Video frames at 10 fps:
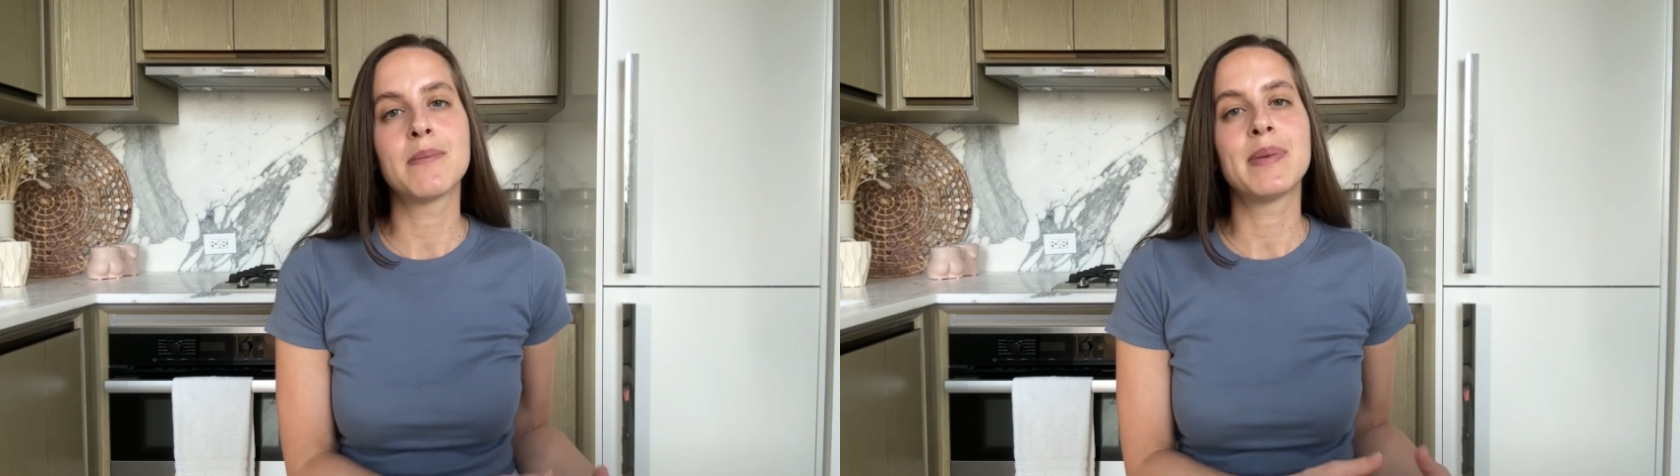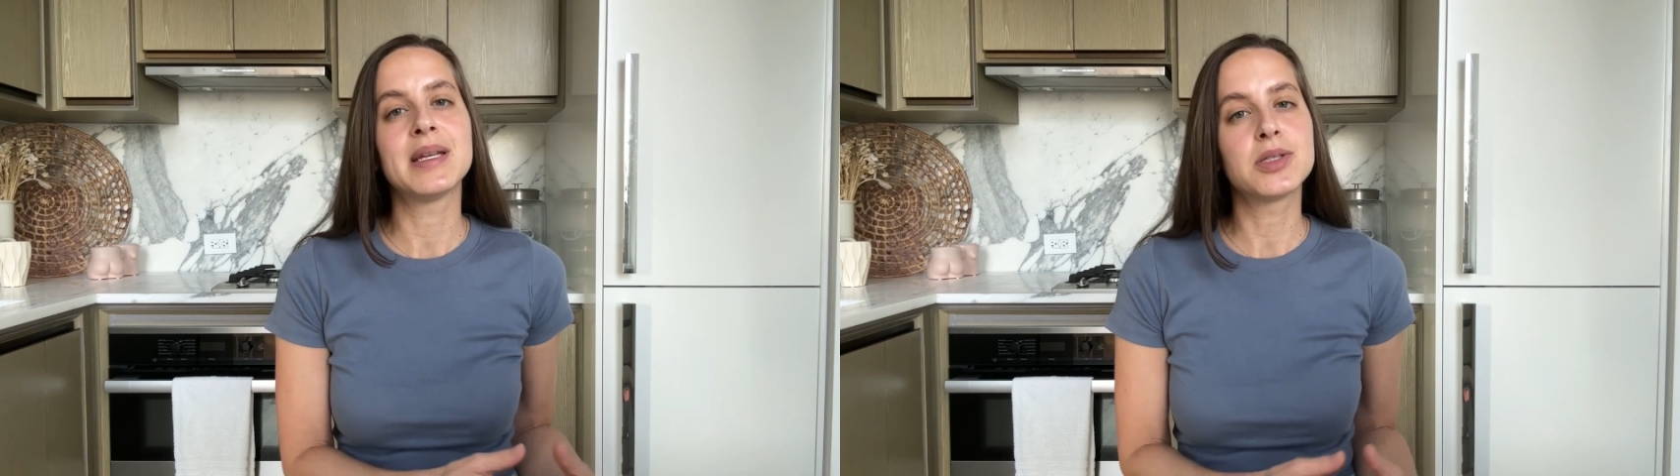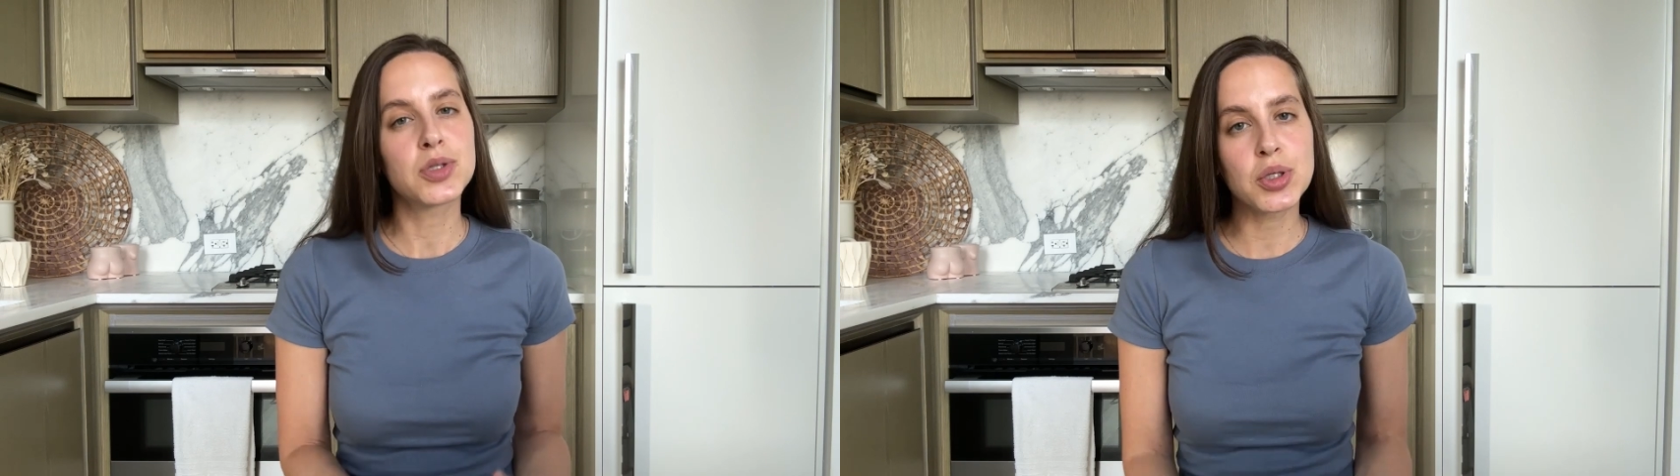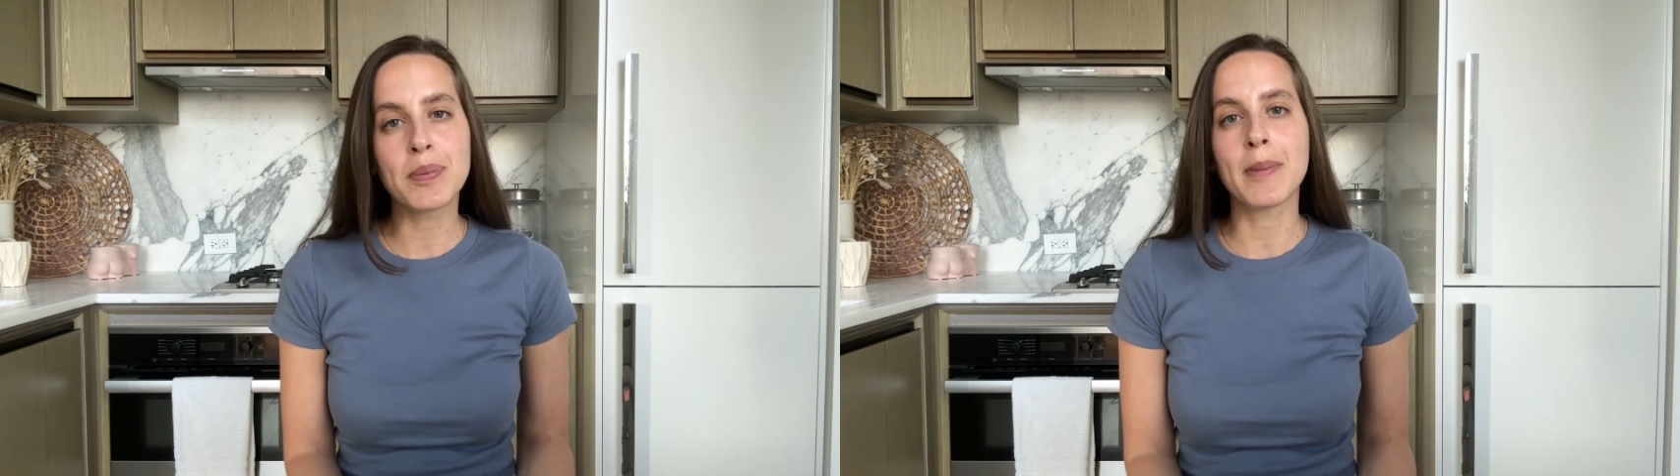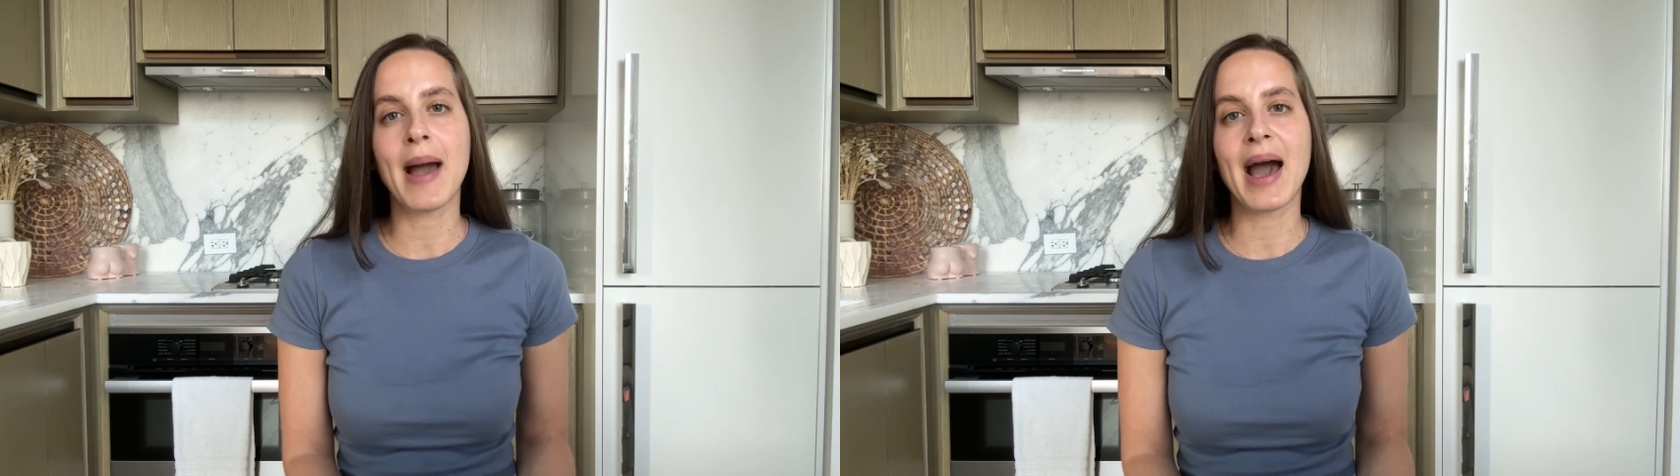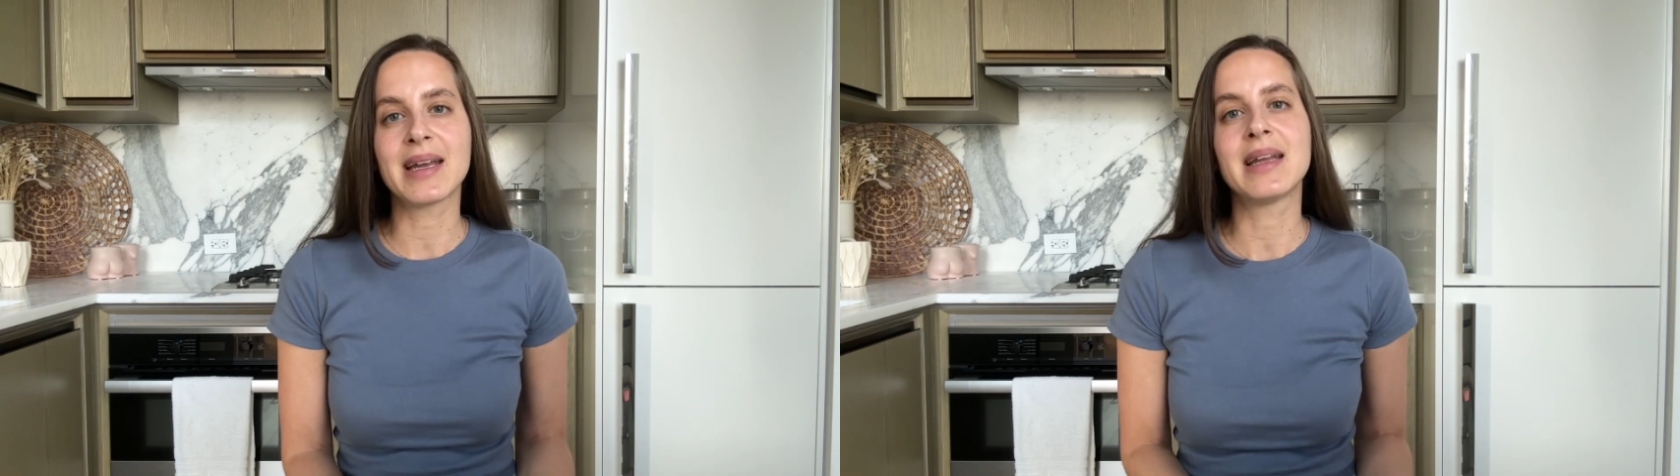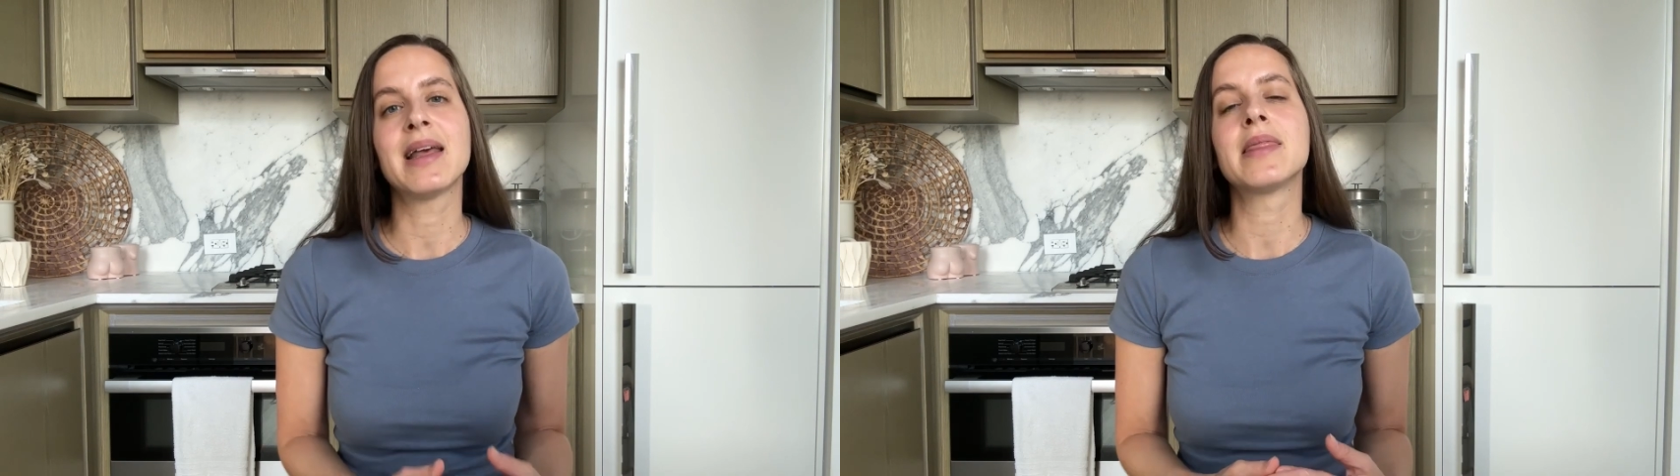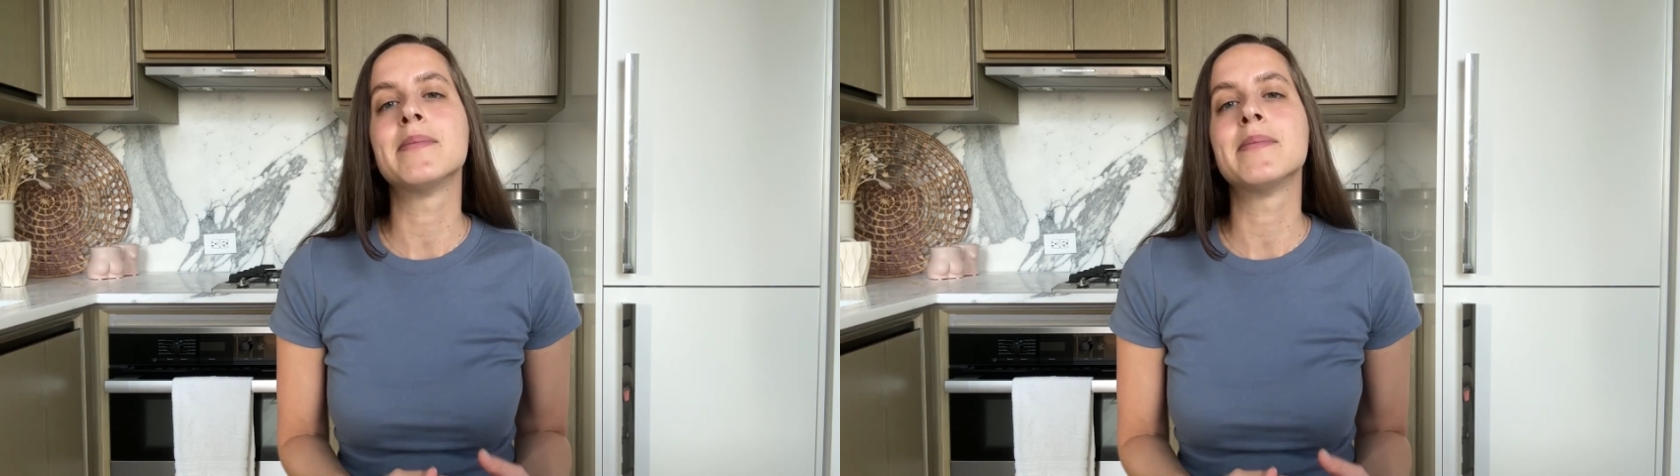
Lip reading: but it's super padded and